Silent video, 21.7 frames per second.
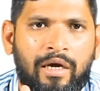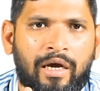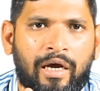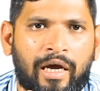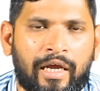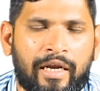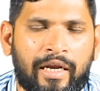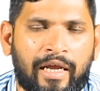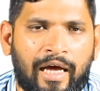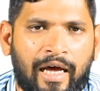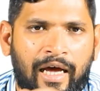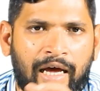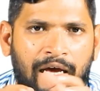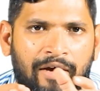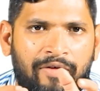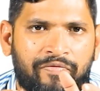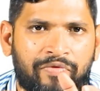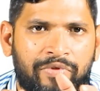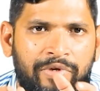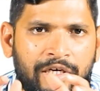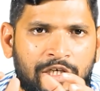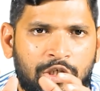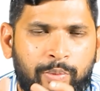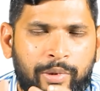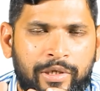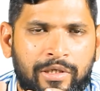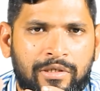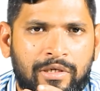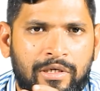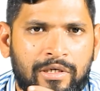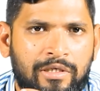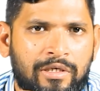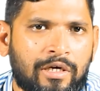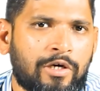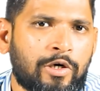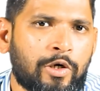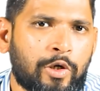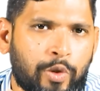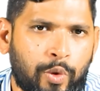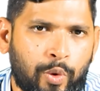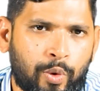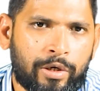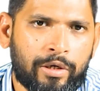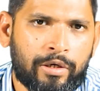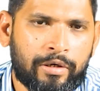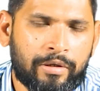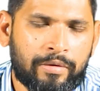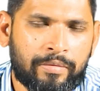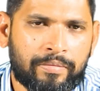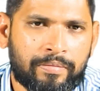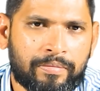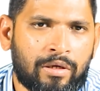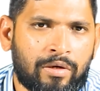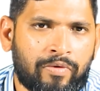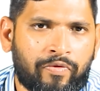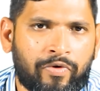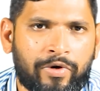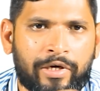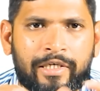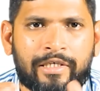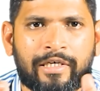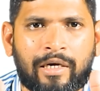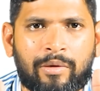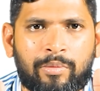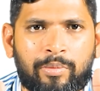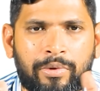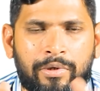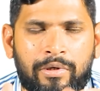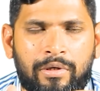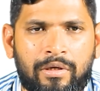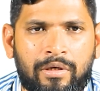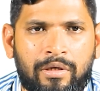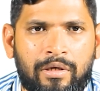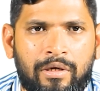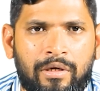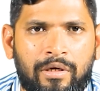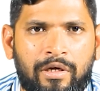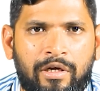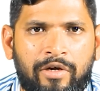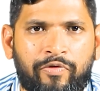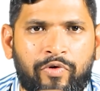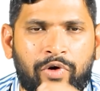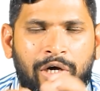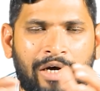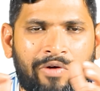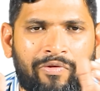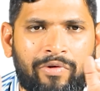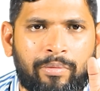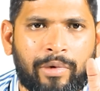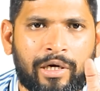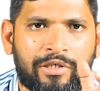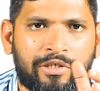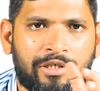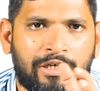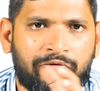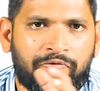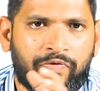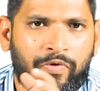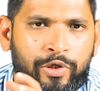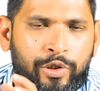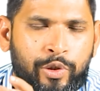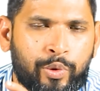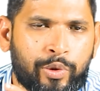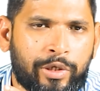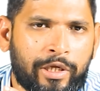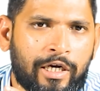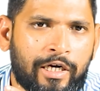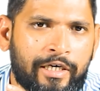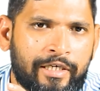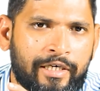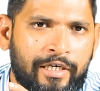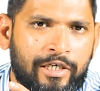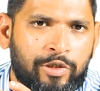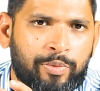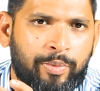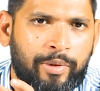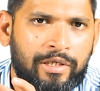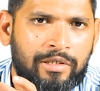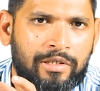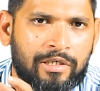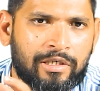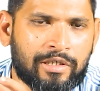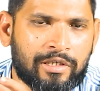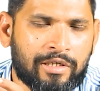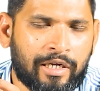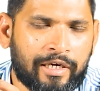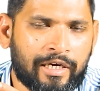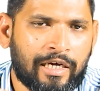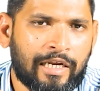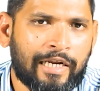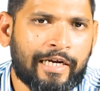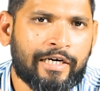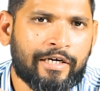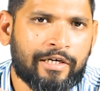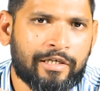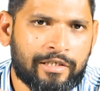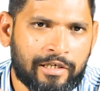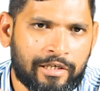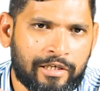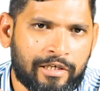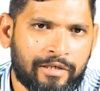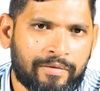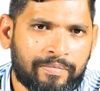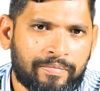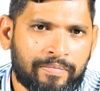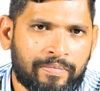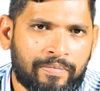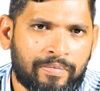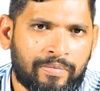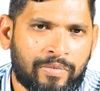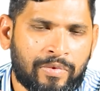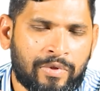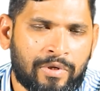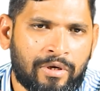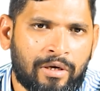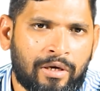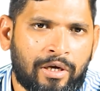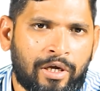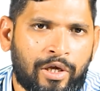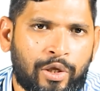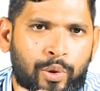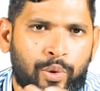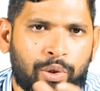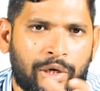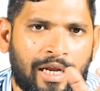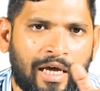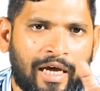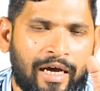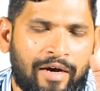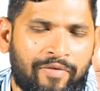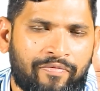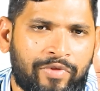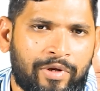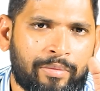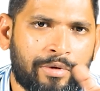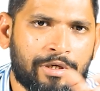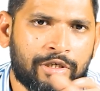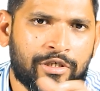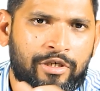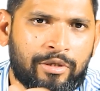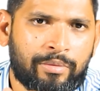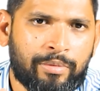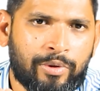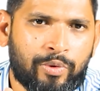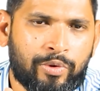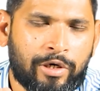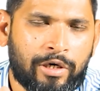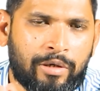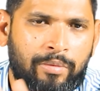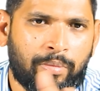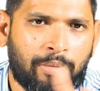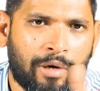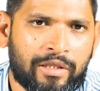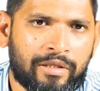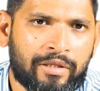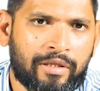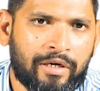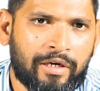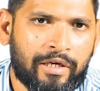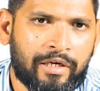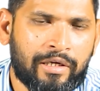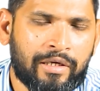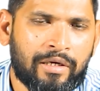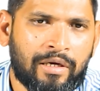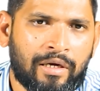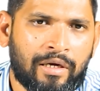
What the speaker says: and have the expenses controlled. For example, if you have a budget for utility expenses like electricity, you can have them distributed monthly,